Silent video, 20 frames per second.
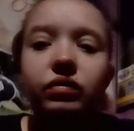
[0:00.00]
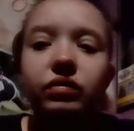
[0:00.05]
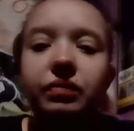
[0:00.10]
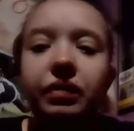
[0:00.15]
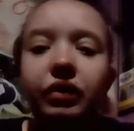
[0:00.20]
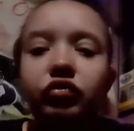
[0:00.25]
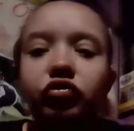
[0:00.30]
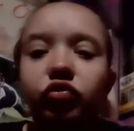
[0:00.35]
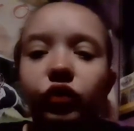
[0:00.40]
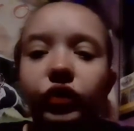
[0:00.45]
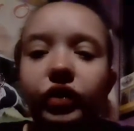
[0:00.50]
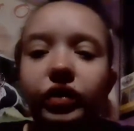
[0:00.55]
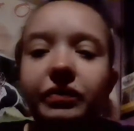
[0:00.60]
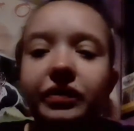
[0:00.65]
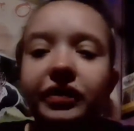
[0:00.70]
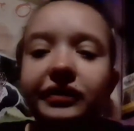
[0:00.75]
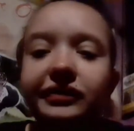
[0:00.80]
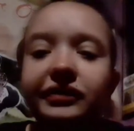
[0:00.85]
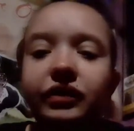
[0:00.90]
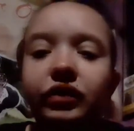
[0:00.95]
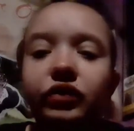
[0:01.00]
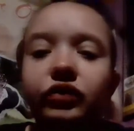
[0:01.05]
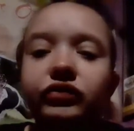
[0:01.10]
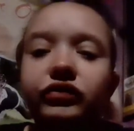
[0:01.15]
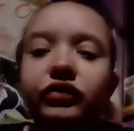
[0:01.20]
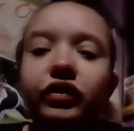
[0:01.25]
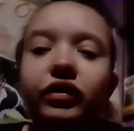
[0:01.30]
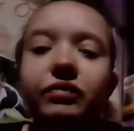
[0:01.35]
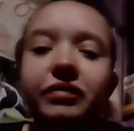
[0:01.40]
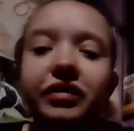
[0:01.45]
about 20 minutes ago.
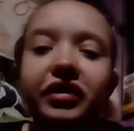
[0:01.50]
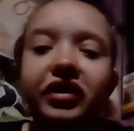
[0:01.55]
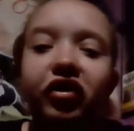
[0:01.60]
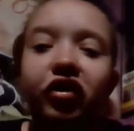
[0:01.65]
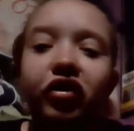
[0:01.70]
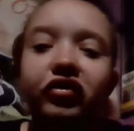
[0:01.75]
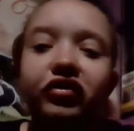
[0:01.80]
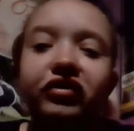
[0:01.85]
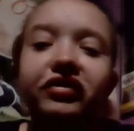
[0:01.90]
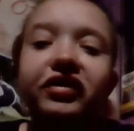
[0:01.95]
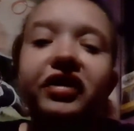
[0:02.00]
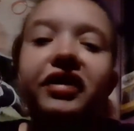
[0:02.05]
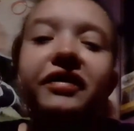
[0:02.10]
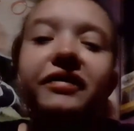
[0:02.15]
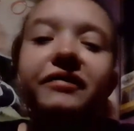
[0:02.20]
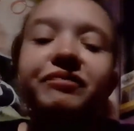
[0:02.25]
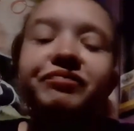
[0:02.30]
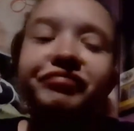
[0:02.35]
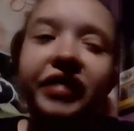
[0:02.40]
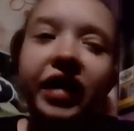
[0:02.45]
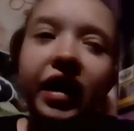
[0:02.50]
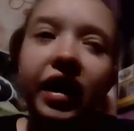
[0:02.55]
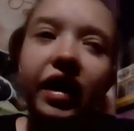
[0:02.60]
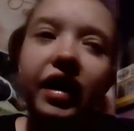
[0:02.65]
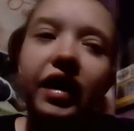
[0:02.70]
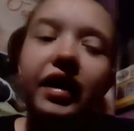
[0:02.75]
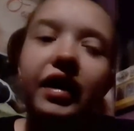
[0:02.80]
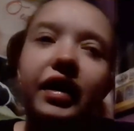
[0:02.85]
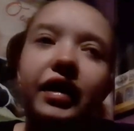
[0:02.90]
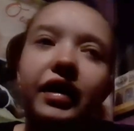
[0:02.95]
Sorry, I'm eating a hot dog.
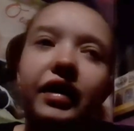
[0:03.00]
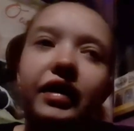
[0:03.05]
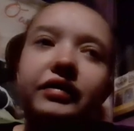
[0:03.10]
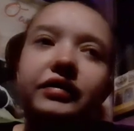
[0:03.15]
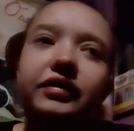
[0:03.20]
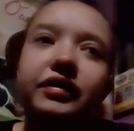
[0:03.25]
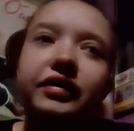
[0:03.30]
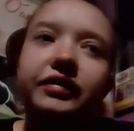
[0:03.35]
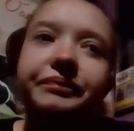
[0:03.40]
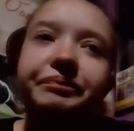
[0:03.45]
And